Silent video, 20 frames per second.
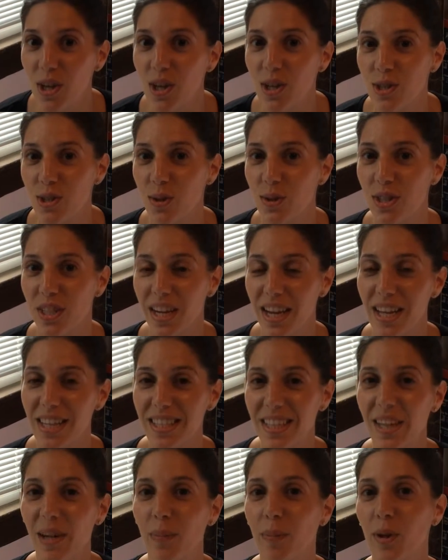So today's
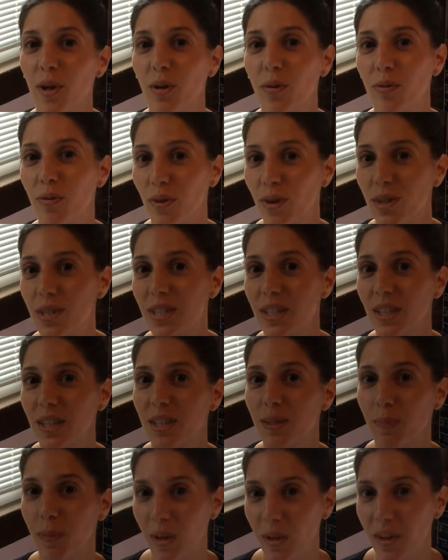going to be your first
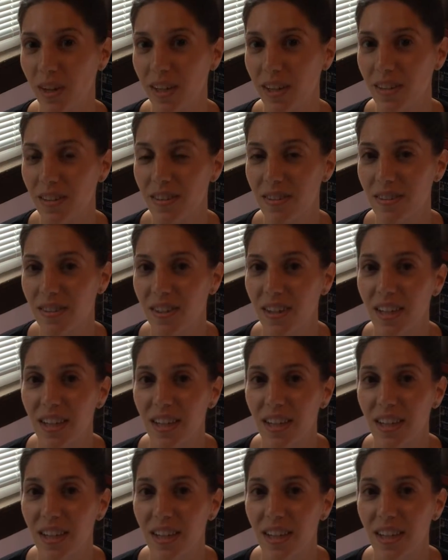experience.